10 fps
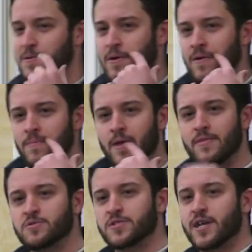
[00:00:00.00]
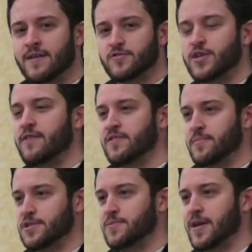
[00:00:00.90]
you know, and, and, this was a kind of traveling
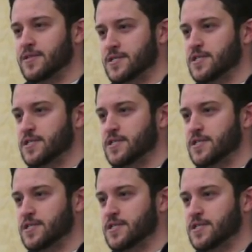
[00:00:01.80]
prospectus.